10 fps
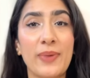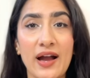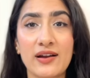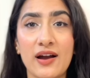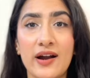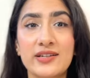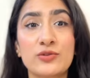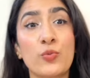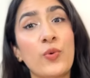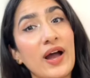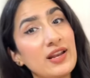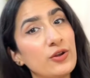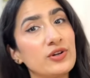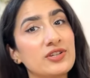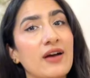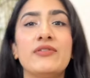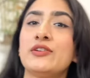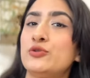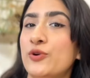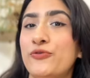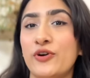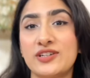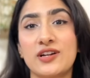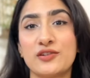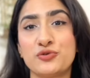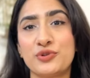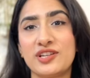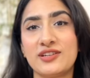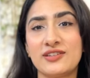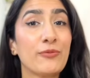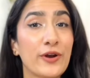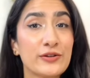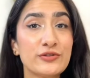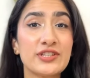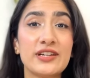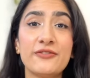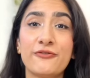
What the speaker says: bank cards while you're traveling to a foreign country. I'm going to share